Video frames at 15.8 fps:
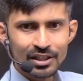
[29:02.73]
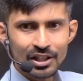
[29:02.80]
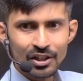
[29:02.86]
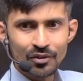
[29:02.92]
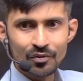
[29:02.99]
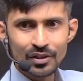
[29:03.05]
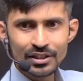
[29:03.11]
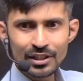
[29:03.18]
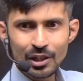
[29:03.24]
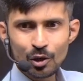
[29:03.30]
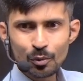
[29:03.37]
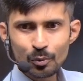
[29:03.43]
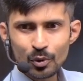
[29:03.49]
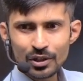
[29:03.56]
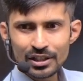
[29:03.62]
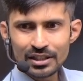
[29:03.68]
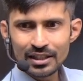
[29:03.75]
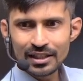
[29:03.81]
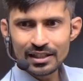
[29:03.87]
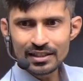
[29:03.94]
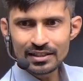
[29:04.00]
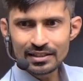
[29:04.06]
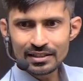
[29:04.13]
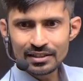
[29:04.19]
Which output is
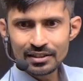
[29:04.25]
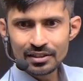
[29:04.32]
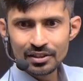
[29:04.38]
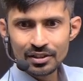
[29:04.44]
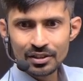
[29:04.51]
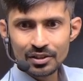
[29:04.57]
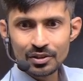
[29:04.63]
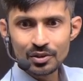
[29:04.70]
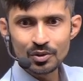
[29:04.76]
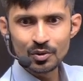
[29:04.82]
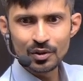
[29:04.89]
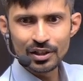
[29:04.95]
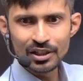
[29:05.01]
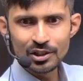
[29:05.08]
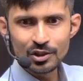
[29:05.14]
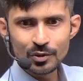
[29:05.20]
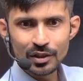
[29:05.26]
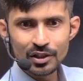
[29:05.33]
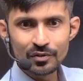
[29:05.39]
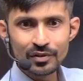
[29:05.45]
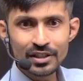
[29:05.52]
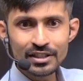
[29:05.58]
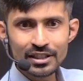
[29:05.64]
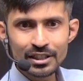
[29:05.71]
less? 2 raised to 8.
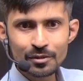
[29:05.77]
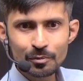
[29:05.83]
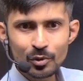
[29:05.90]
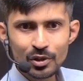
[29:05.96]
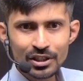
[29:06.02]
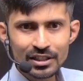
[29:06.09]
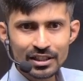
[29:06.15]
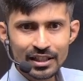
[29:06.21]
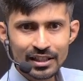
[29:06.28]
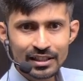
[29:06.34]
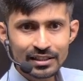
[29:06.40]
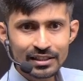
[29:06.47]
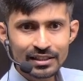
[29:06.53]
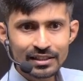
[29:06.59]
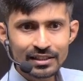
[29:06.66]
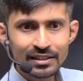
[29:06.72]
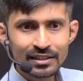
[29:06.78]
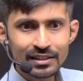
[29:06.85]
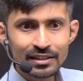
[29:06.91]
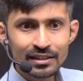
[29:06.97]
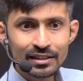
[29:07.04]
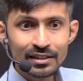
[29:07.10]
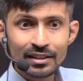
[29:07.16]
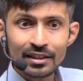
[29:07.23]
Which input is less?
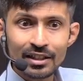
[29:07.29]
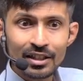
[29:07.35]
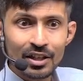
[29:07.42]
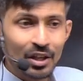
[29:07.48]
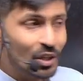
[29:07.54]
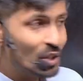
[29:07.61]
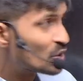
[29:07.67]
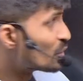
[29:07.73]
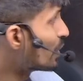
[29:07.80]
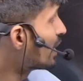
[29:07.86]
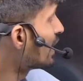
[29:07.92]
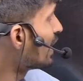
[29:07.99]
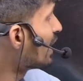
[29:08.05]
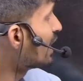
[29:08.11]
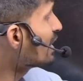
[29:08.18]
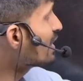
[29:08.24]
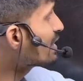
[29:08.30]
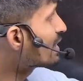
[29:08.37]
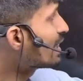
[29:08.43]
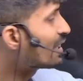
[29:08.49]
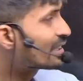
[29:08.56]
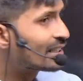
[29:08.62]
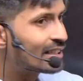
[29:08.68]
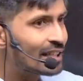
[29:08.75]
So when a is
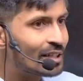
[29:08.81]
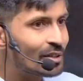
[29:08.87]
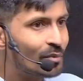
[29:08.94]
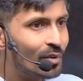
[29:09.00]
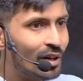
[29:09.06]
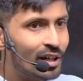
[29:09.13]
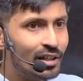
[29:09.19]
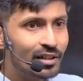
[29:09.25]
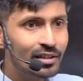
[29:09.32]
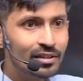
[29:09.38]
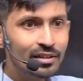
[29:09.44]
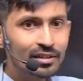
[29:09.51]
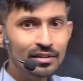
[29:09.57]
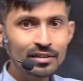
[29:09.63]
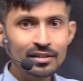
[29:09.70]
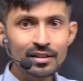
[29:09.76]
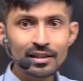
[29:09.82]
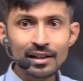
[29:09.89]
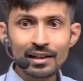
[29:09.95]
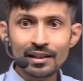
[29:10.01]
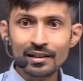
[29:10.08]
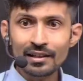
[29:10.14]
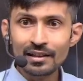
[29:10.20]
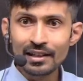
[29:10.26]
greater than 1,
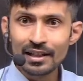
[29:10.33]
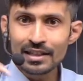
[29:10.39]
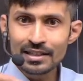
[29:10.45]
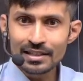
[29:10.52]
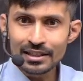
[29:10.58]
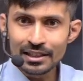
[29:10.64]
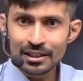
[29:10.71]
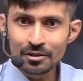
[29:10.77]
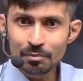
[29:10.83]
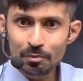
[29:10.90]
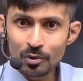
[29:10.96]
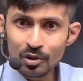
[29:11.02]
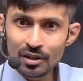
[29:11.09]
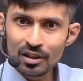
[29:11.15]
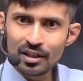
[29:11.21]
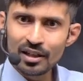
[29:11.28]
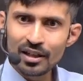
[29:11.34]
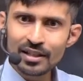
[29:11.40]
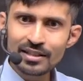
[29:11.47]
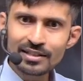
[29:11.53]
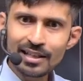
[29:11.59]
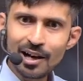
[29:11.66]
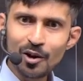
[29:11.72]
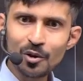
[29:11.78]
less input, less
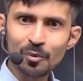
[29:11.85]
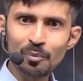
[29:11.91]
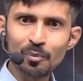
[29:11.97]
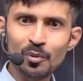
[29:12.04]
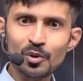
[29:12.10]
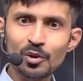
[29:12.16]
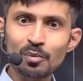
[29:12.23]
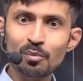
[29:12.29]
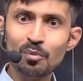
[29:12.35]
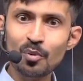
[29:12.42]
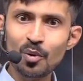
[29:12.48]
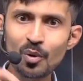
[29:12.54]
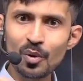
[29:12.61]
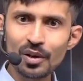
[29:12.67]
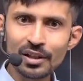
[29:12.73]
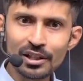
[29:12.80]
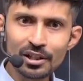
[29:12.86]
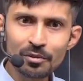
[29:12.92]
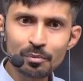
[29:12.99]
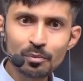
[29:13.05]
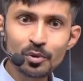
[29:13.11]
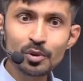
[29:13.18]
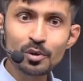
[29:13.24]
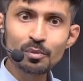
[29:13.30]
output, more
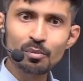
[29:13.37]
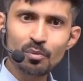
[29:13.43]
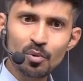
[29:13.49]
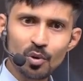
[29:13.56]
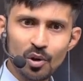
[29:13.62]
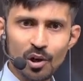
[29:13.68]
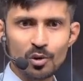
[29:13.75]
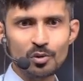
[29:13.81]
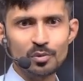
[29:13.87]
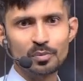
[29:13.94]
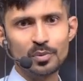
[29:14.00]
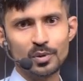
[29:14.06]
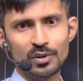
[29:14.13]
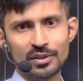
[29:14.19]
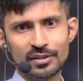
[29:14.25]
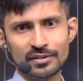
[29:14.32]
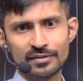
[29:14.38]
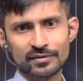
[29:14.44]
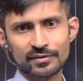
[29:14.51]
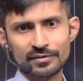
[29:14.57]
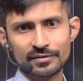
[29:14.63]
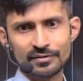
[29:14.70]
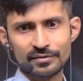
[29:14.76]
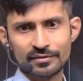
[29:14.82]
input, more output.
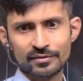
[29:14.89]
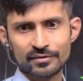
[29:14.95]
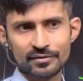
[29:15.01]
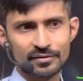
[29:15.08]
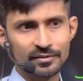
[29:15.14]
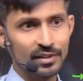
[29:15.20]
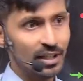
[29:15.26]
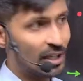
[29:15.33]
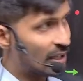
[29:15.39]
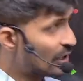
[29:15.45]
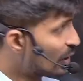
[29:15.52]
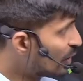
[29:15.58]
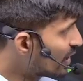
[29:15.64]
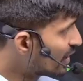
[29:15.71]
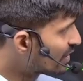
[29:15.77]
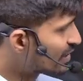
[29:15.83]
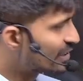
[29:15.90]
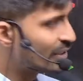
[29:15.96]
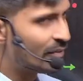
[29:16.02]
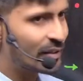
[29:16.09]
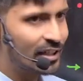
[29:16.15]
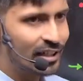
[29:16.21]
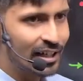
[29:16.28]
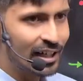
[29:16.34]
Now let's see
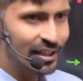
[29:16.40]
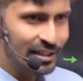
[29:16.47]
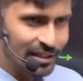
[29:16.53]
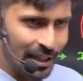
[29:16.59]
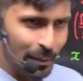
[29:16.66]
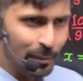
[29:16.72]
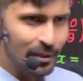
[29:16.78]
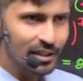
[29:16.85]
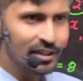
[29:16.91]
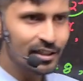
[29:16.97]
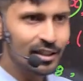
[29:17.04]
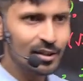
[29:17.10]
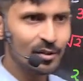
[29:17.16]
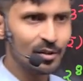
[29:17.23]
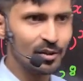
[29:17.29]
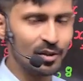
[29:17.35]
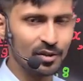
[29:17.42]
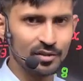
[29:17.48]
whether that is happening there or not.